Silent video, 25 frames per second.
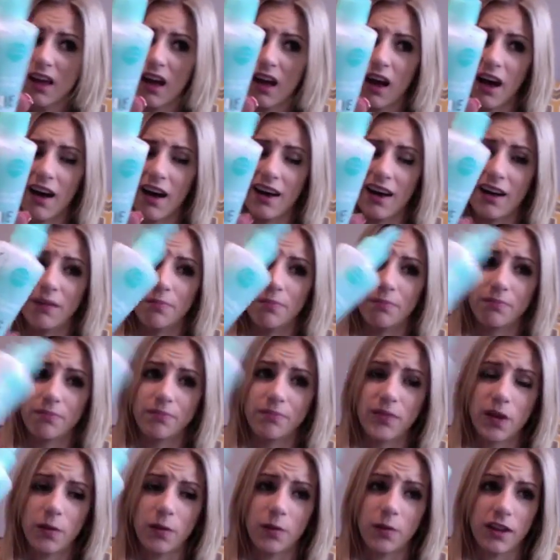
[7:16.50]
um,
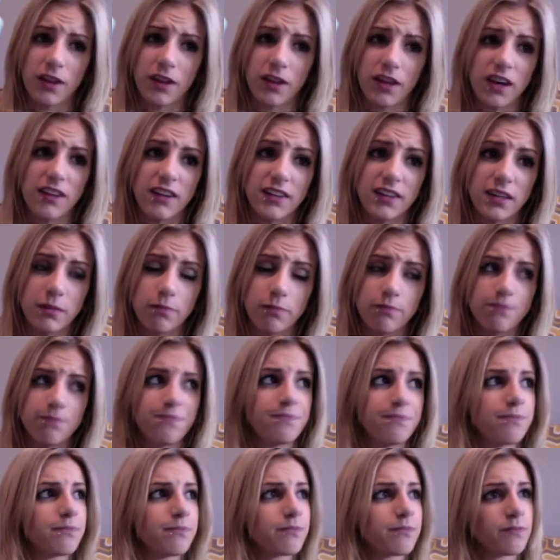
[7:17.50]
what are they called? Like,
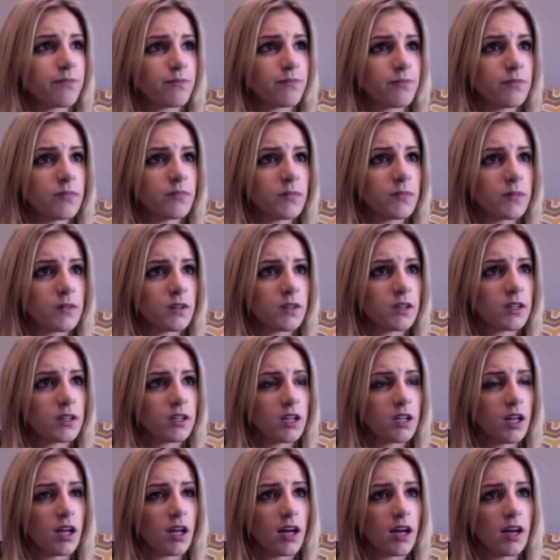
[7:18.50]

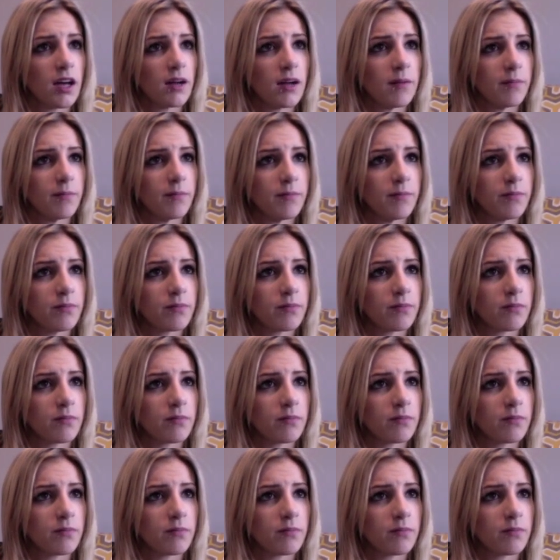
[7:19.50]
um,